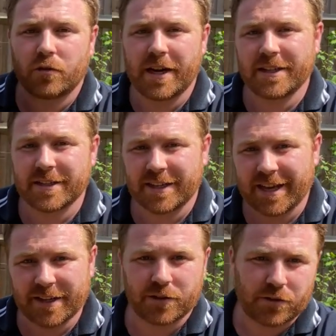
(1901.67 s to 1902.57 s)
great as a
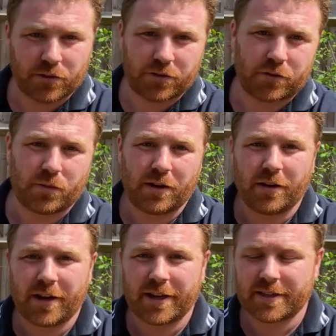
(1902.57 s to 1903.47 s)
nectar source as well,
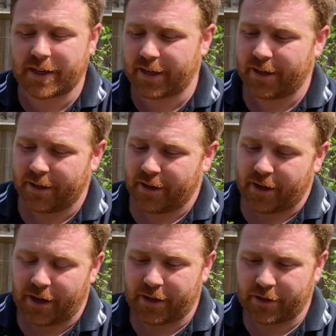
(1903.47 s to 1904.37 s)
like I say,
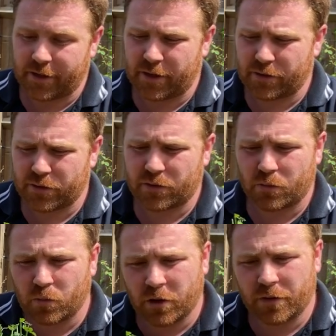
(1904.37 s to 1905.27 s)
and just
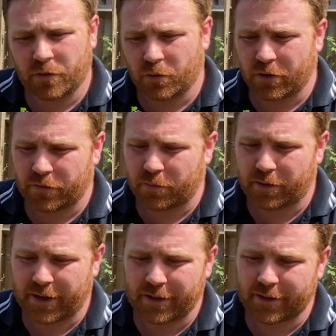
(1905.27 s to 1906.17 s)
a wonderful, wonderful
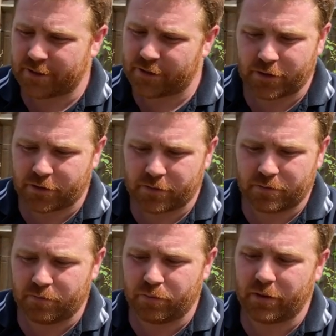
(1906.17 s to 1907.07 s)
plant. It's just
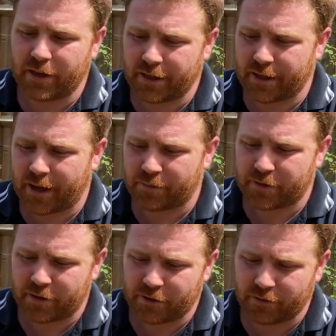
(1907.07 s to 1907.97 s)
brilliant, an
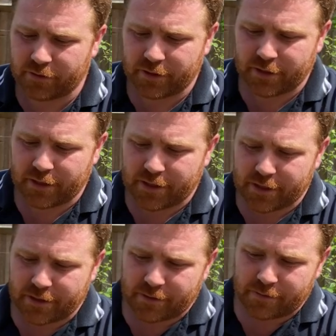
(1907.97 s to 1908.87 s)
absolute
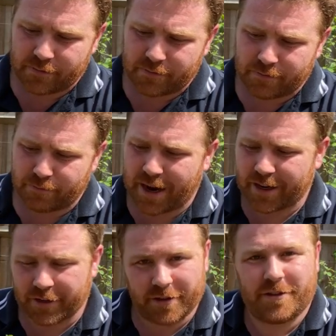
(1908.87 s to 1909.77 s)

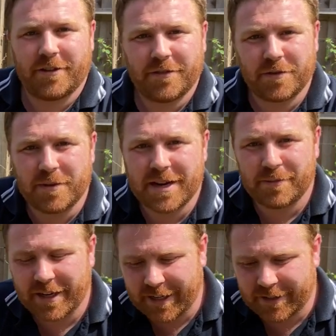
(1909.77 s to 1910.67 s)
magnet for many,
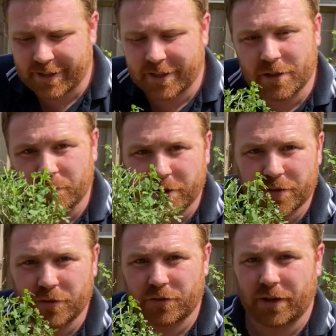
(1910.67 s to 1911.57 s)
many insects. So
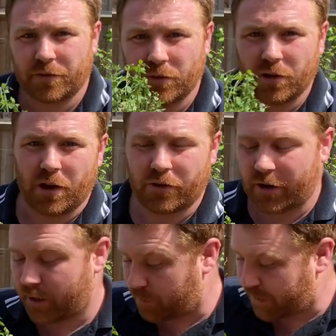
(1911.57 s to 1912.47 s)
bird's foot trefoil,
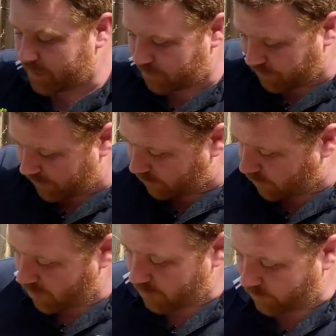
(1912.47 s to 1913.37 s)
low-growing herbaceous
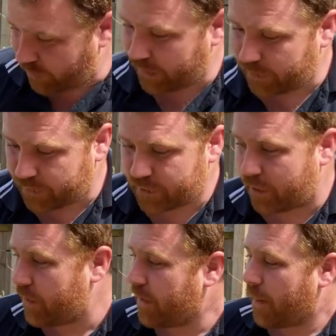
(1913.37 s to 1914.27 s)
perennial, really good.
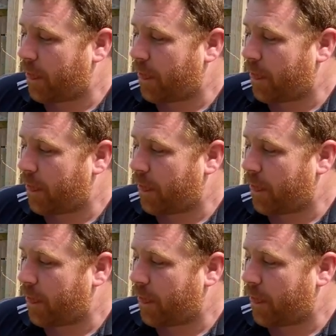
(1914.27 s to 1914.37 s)
So